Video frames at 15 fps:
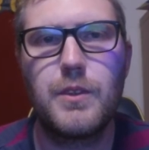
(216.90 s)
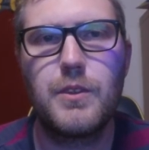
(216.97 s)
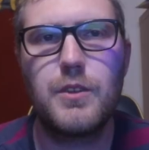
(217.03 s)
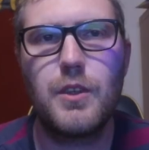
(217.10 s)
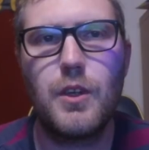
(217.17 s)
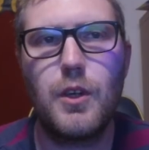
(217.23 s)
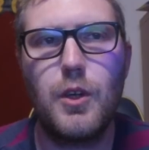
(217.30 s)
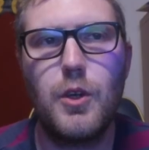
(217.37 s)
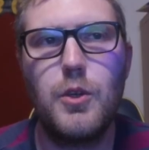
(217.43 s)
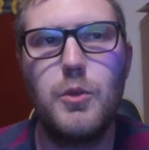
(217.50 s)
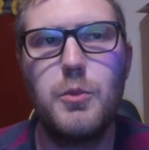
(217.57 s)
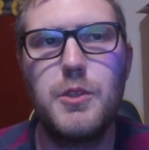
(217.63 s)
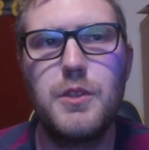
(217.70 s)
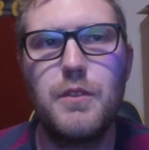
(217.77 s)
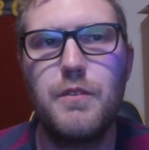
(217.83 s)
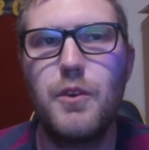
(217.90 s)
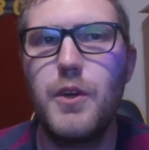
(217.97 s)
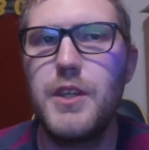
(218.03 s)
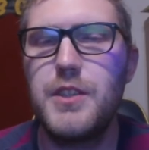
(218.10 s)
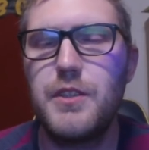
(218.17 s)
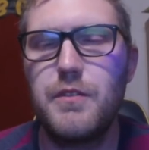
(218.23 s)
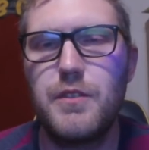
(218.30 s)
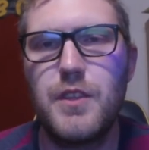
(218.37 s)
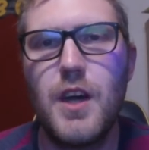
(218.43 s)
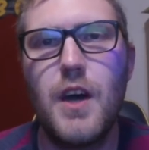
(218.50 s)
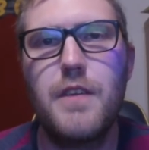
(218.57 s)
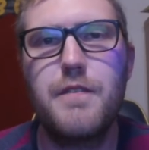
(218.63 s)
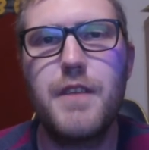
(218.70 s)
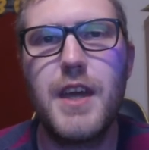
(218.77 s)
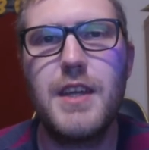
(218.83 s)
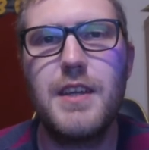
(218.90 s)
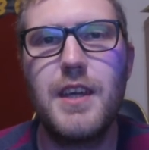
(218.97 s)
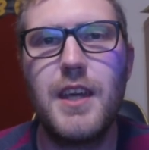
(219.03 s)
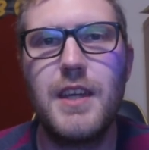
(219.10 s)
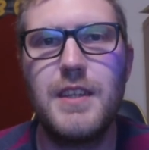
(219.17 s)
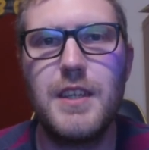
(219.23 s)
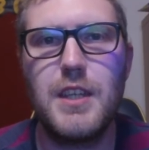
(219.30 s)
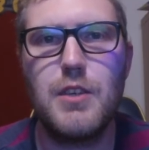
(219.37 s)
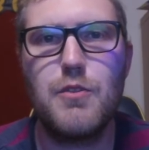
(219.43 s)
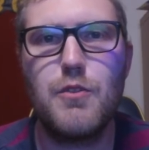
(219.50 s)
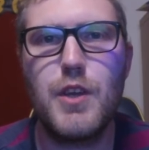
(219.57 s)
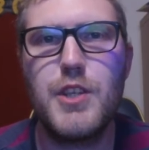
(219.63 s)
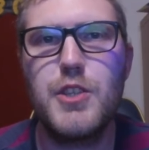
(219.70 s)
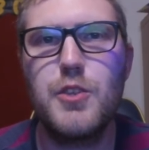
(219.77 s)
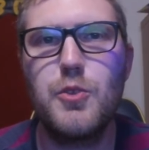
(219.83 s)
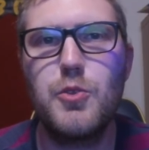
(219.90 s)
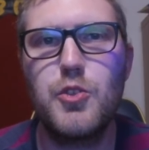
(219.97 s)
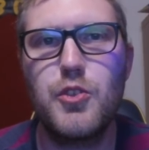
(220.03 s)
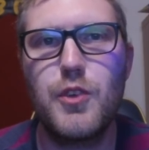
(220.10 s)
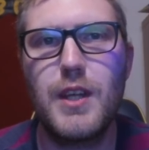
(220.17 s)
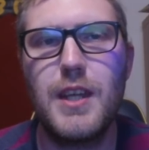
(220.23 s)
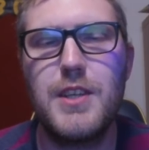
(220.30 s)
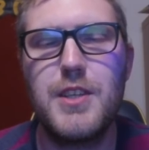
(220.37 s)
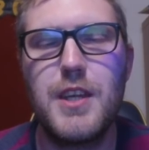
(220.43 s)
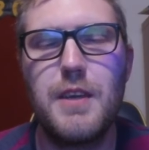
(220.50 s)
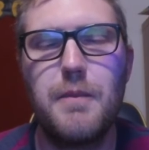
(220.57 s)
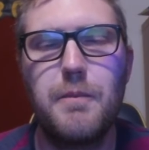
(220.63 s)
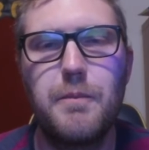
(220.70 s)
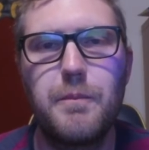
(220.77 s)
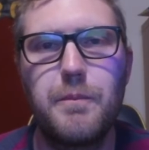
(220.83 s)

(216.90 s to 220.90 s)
So who was the voice of Darth Vader in the original trilogy?